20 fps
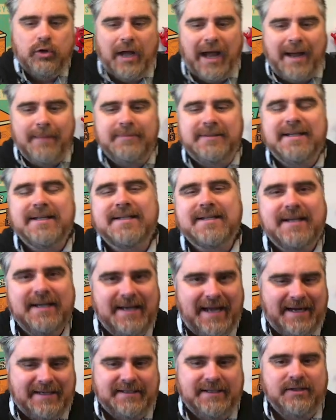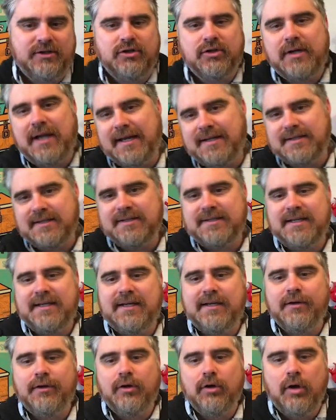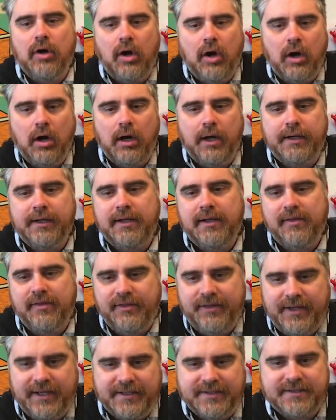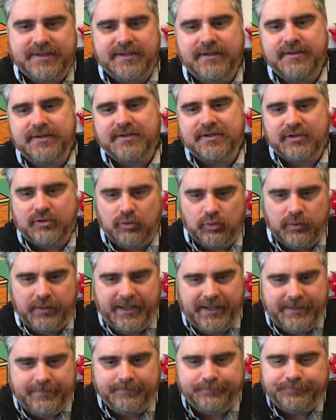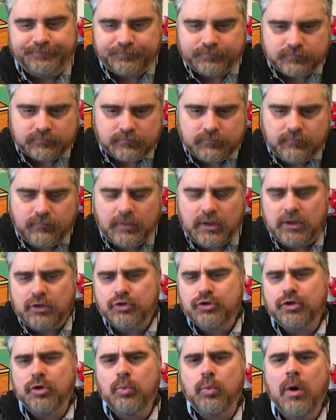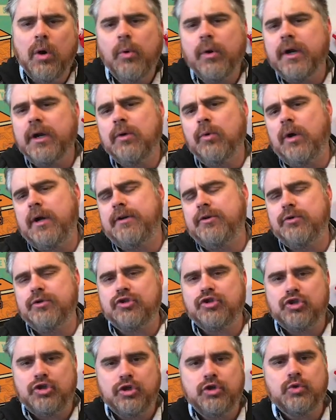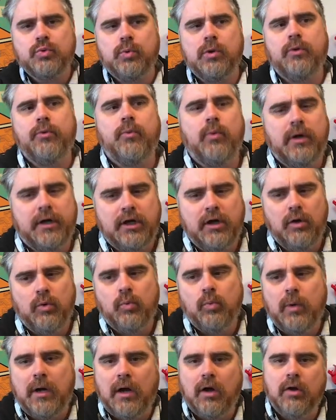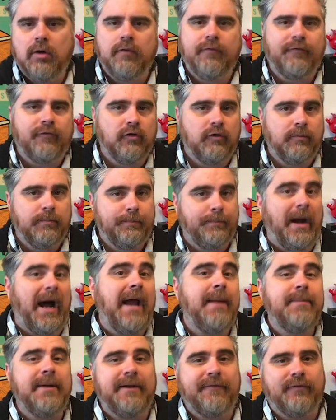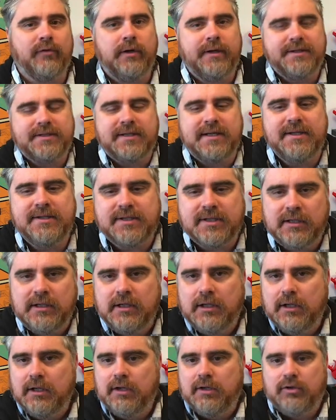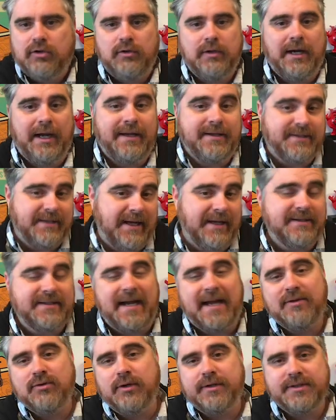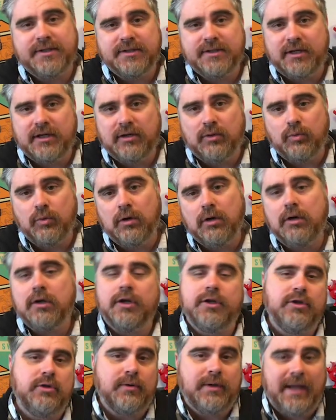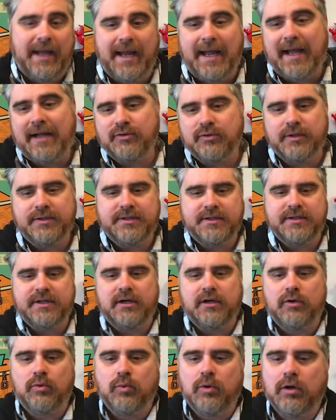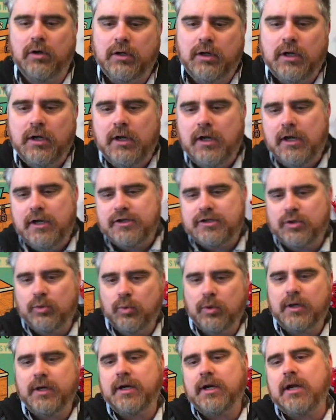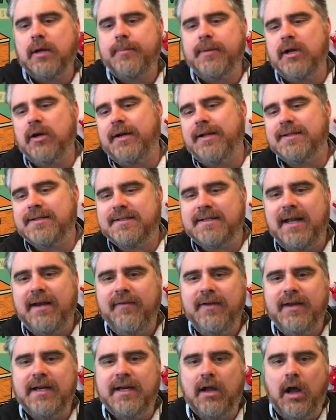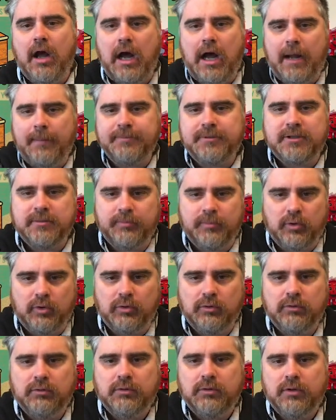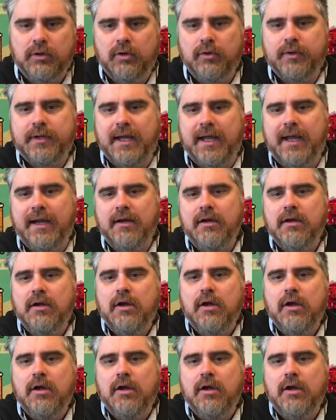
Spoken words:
I'm disconnected, as you guys can see here on this screen. So what we're going to want to do is choose where we want to go. Well, for ByBit, for instance, United States address isn't going to work. A UK address isn't going to work. So we're going to come here, and instead of hitting optimal, okay,